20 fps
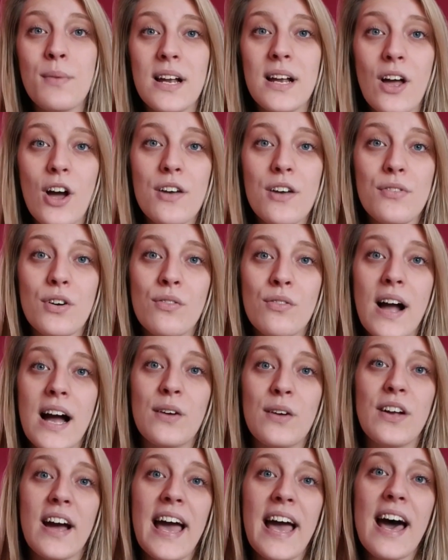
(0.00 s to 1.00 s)
life
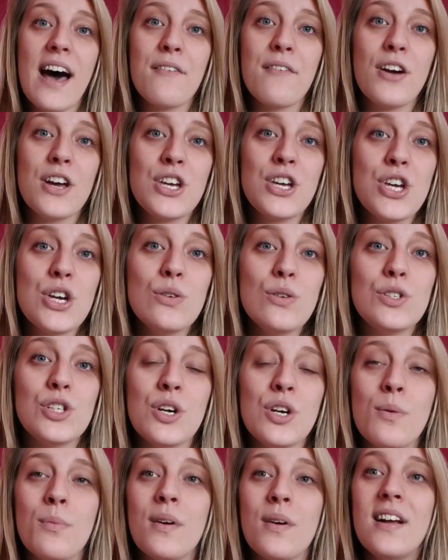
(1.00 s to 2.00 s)
around. I have a
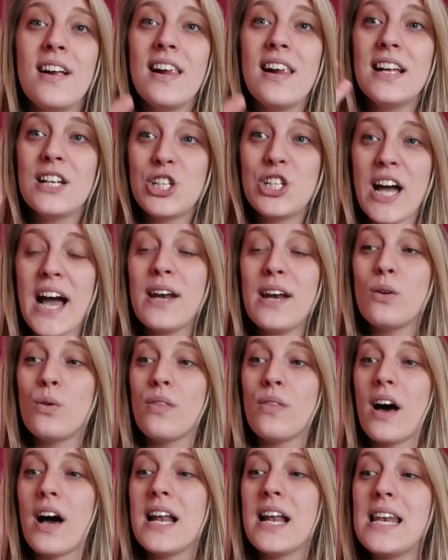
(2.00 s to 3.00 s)
YouTube channel
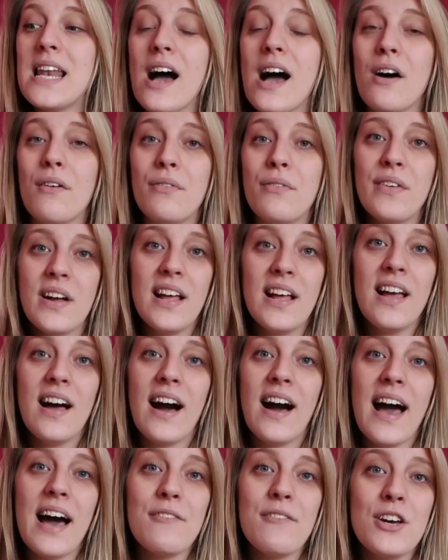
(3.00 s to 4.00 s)
that I love.
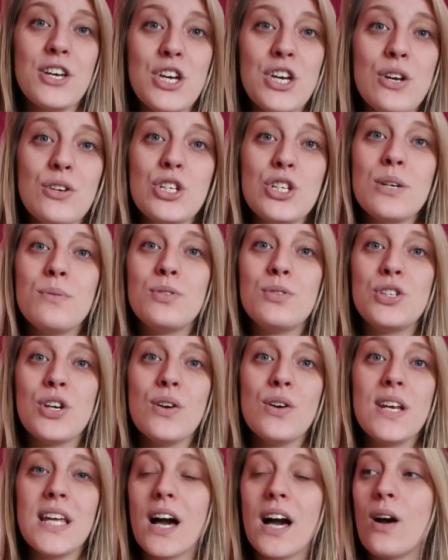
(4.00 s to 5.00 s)
I have a YouTube
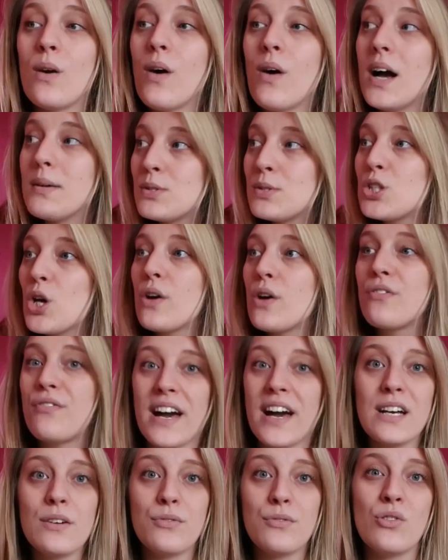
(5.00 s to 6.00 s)
studio I'm so
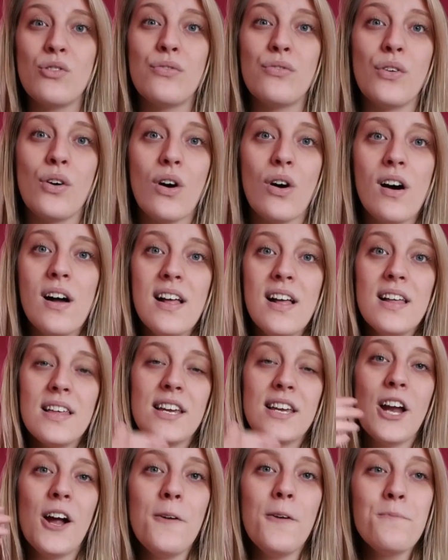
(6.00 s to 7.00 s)
thankful for,
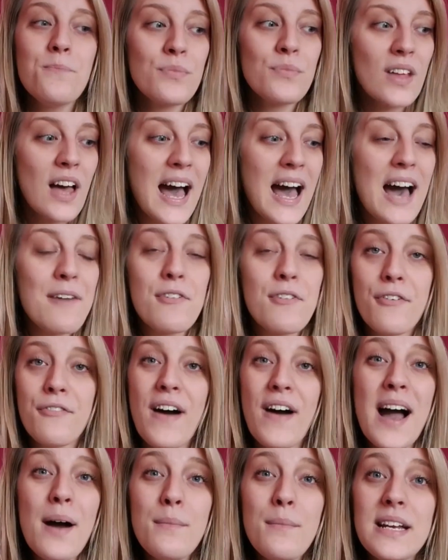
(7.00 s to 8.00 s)
you know. I have a
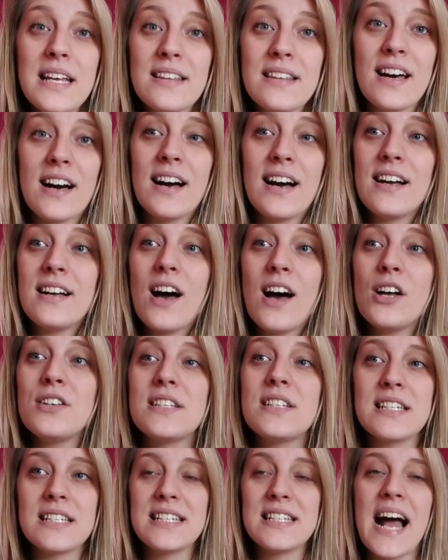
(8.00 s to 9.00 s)
family that
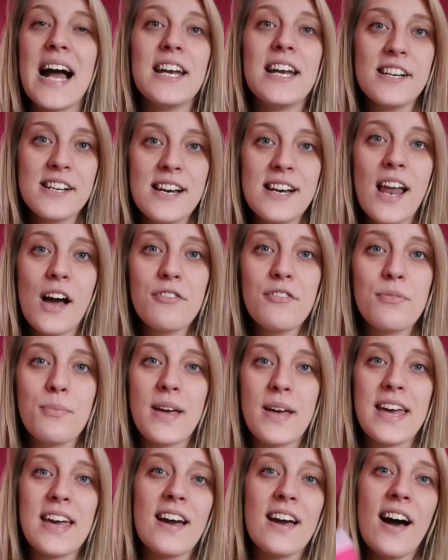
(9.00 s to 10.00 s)
understand and love
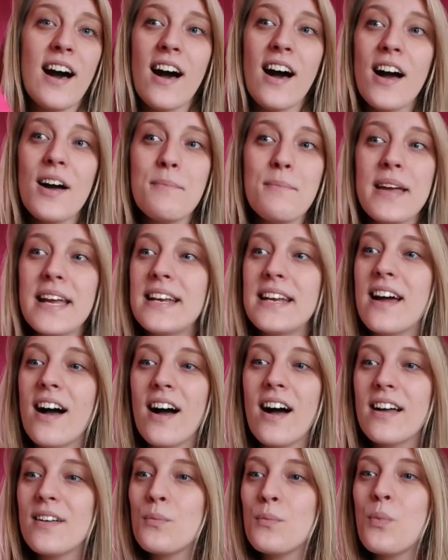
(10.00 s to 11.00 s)
me. I mean,
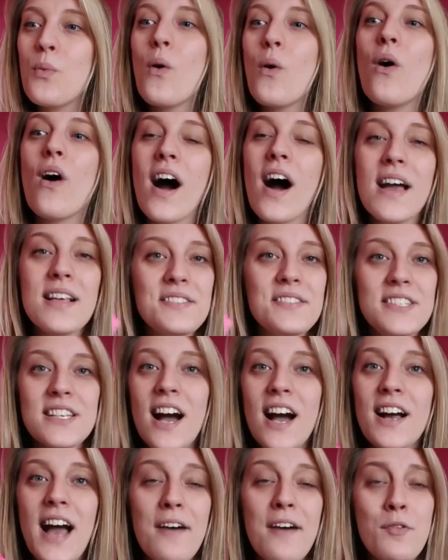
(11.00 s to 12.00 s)
what,
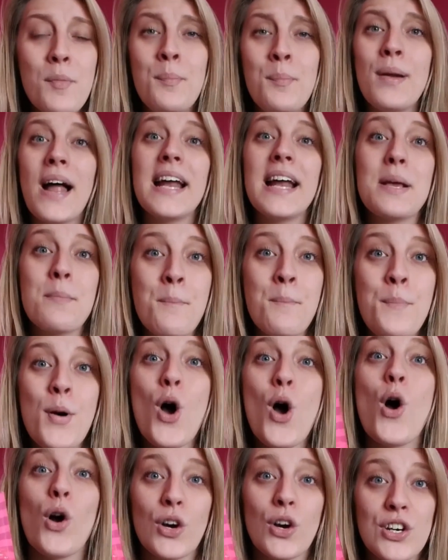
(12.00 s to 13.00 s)
I have a bloody
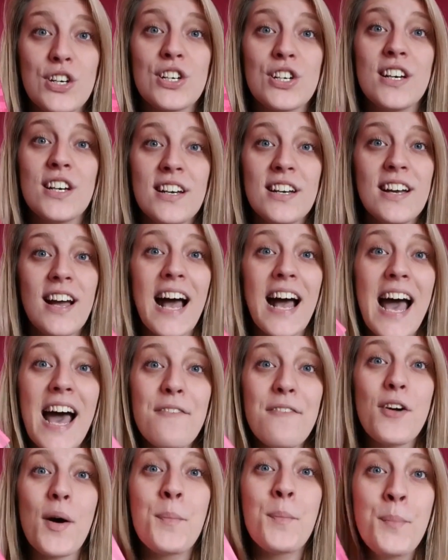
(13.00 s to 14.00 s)
book. I
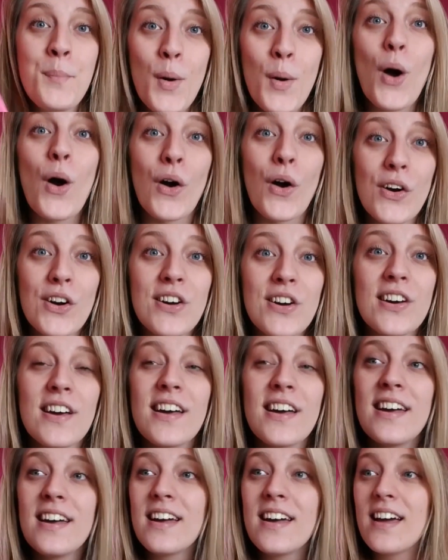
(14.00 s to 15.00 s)
have a book.
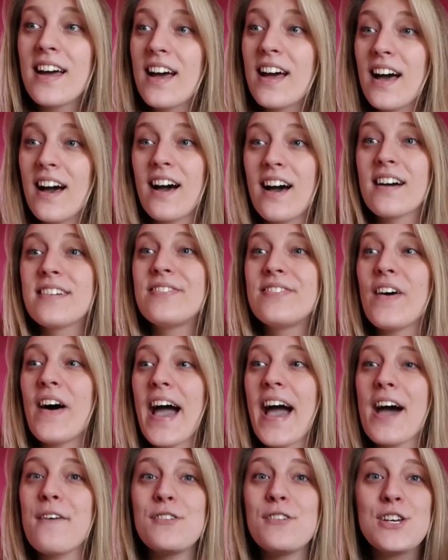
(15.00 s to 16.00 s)
I
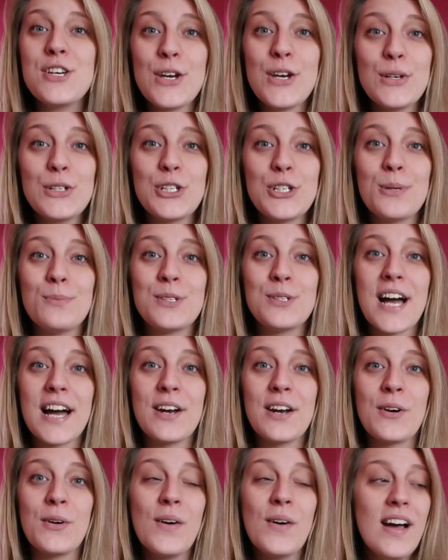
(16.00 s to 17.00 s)
have a YouTube
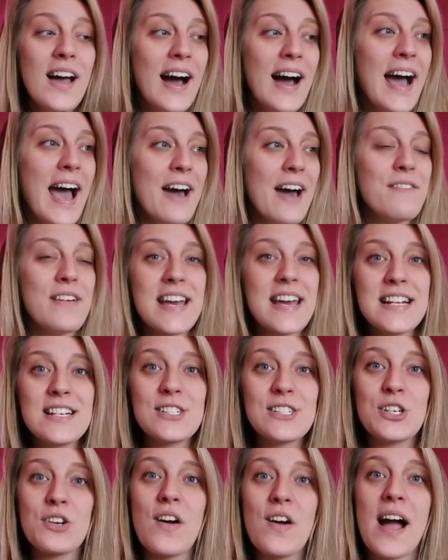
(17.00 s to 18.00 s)
channel. I have
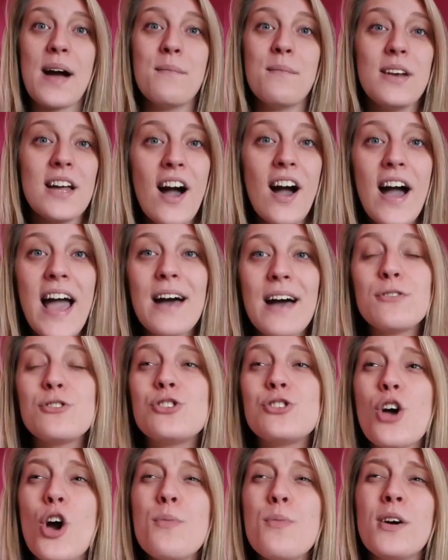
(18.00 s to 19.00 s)
Instagram. Like, I have
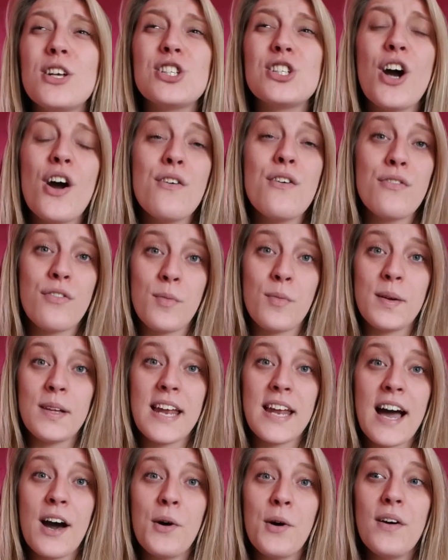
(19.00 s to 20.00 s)
so much going for me
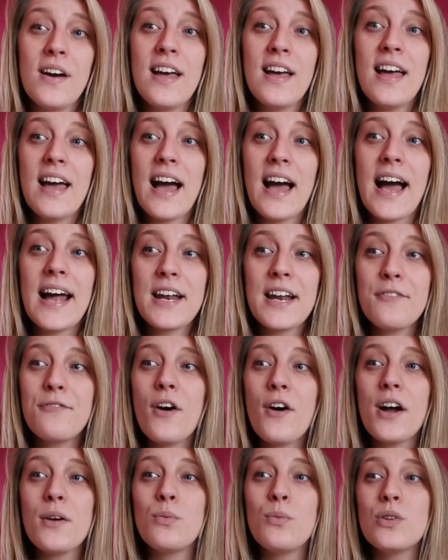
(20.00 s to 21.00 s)
now. And if
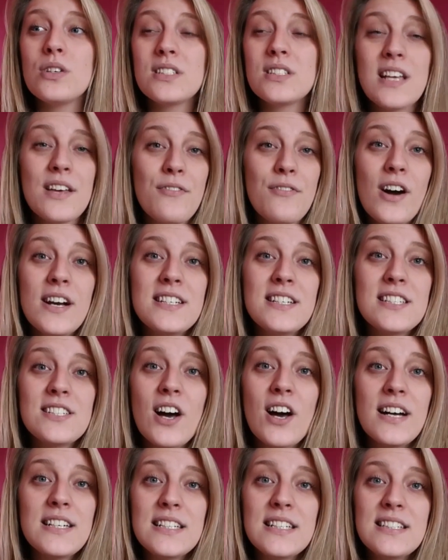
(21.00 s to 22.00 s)
I
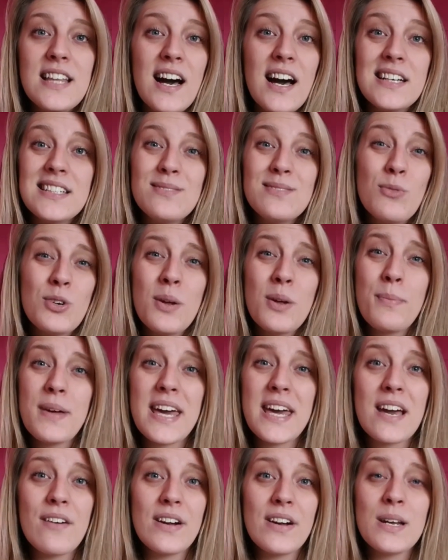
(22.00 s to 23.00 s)
decided that I didn't want to be
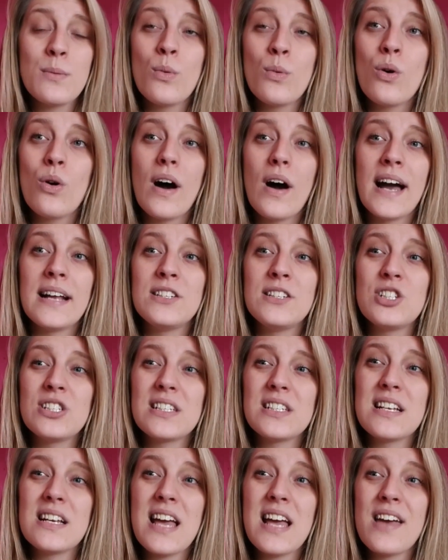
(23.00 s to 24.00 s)
here anymore and
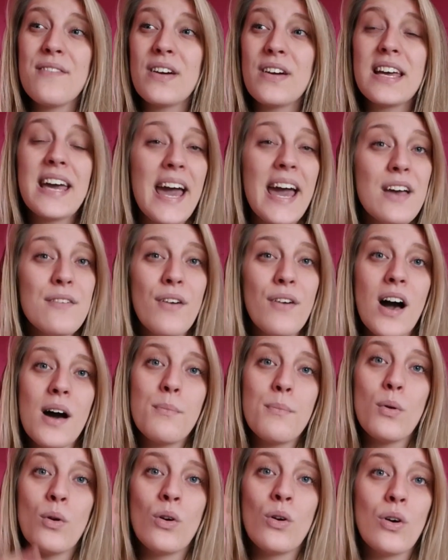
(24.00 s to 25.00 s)
just either gave
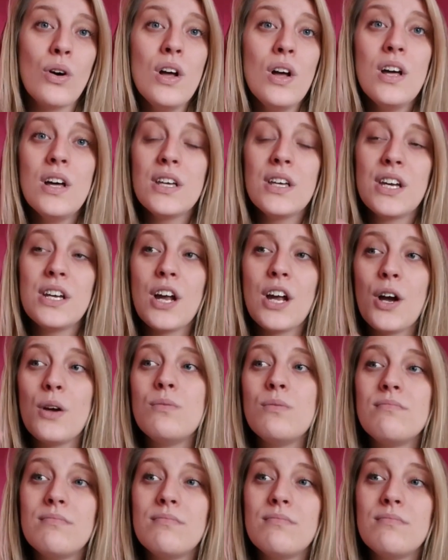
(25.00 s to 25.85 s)
up or, you know,